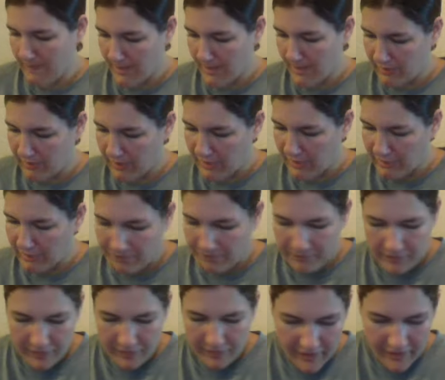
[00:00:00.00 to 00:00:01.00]
Okay.
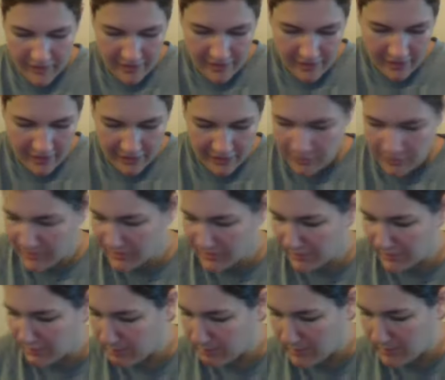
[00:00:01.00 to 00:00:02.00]
This next one is
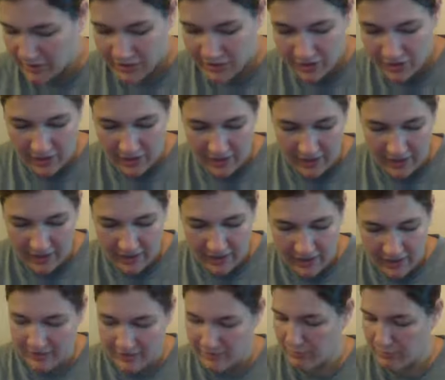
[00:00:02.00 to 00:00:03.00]
called Mugshot, and
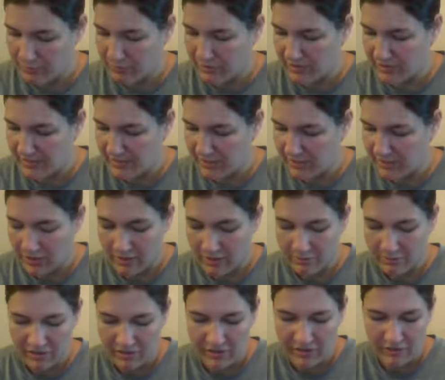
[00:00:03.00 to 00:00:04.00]
these are ones that look
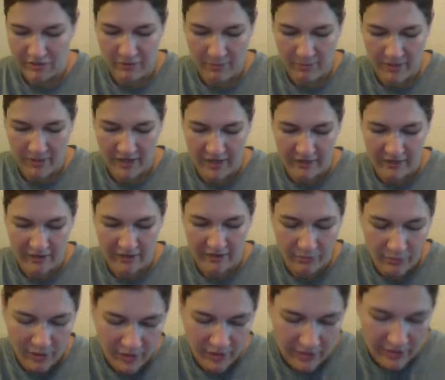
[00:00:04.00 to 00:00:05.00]
completely different in the pan. Like, the
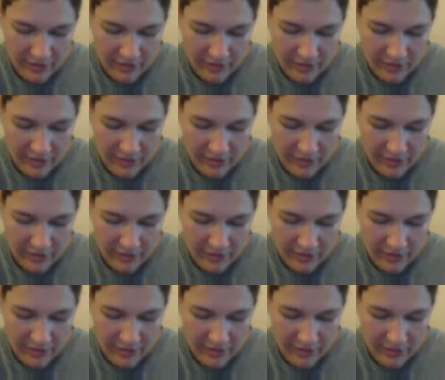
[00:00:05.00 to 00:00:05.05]
one